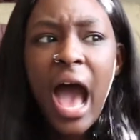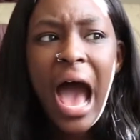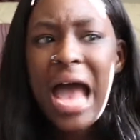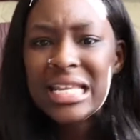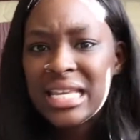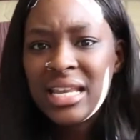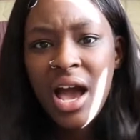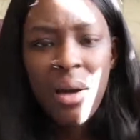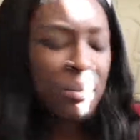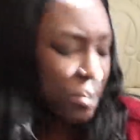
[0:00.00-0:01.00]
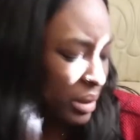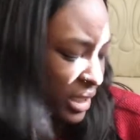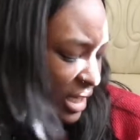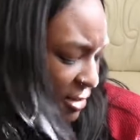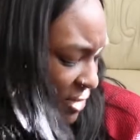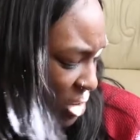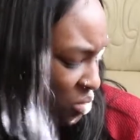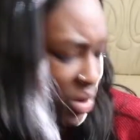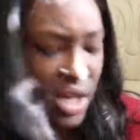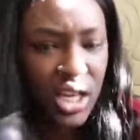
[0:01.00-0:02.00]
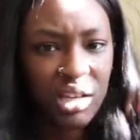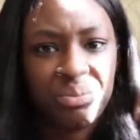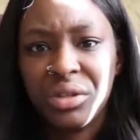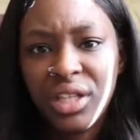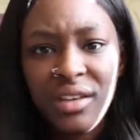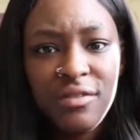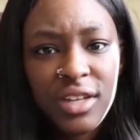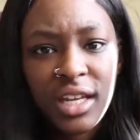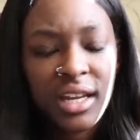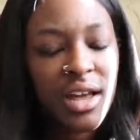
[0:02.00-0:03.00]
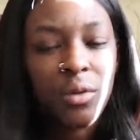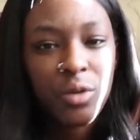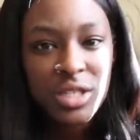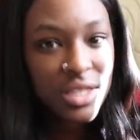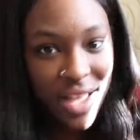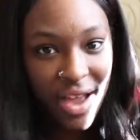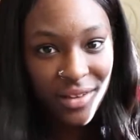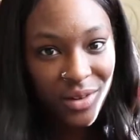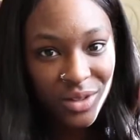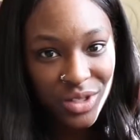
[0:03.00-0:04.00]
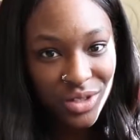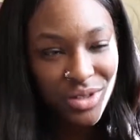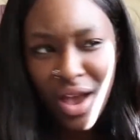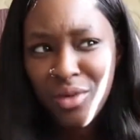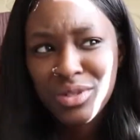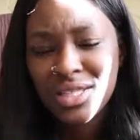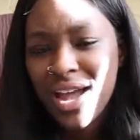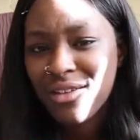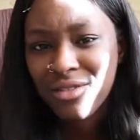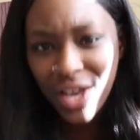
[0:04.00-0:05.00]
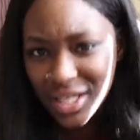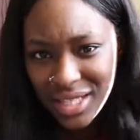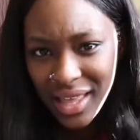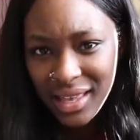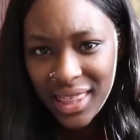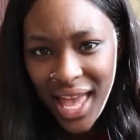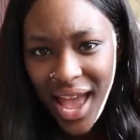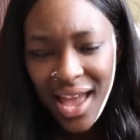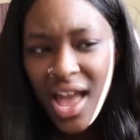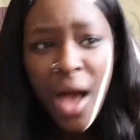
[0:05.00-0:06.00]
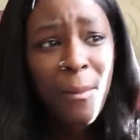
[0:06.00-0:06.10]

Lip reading: I did not believe in what he believed in, and I was not going to do that. I was not raised like that.